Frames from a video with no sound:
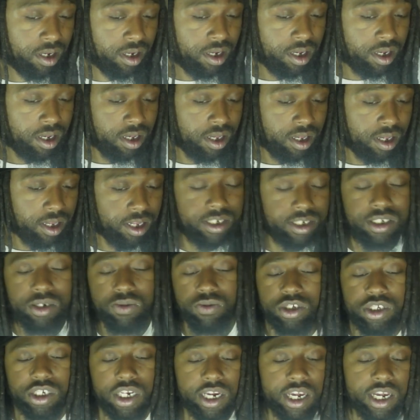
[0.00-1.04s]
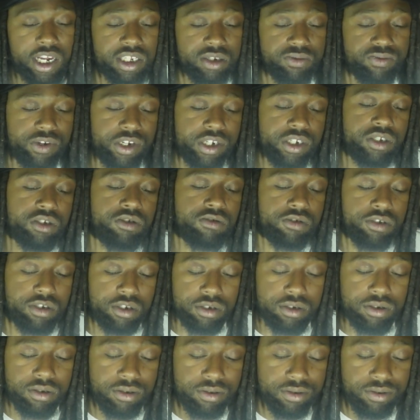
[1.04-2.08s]
Let's see what J Hus brings to it.
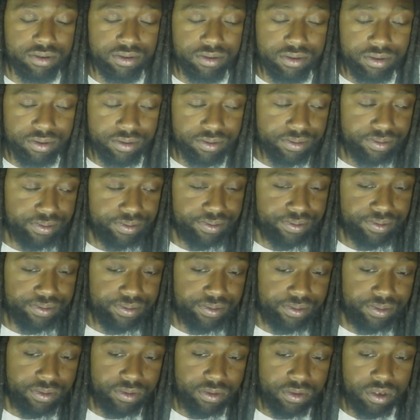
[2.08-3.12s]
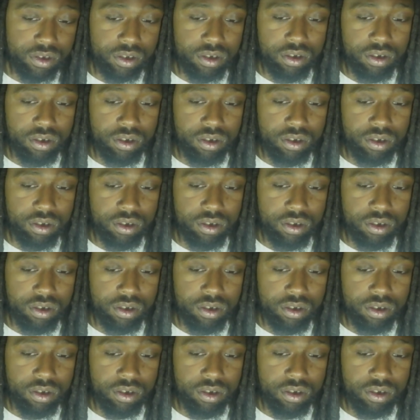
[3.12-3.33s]
I sell